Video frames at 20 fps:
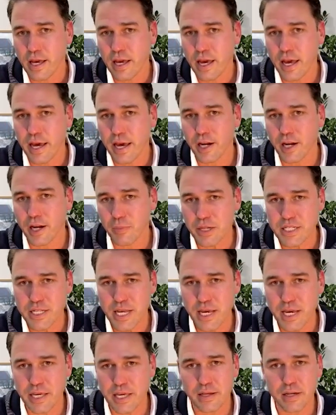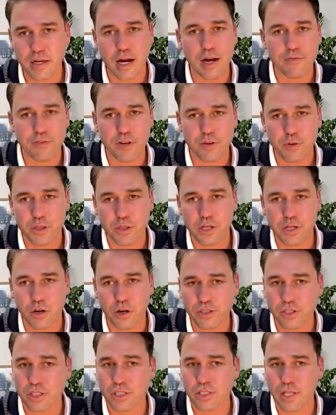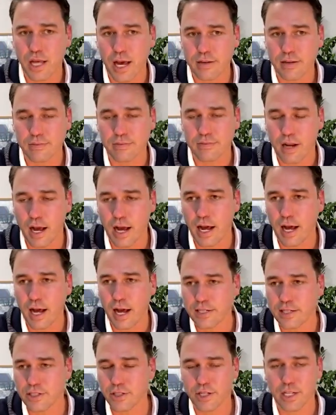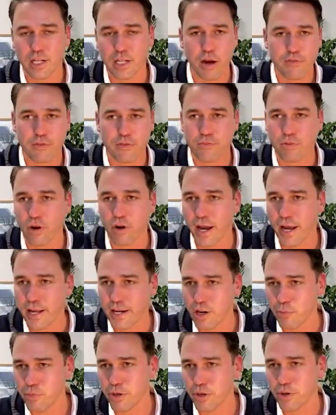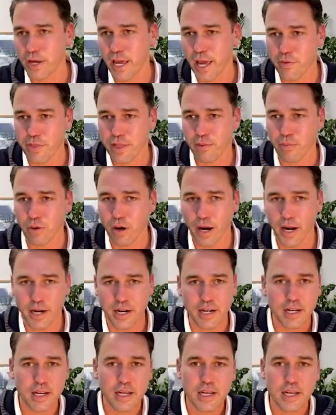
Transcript: And I'll be taking the coffee with the coaches slot. I took it away from Brian. Hope you're okay with that, Brian.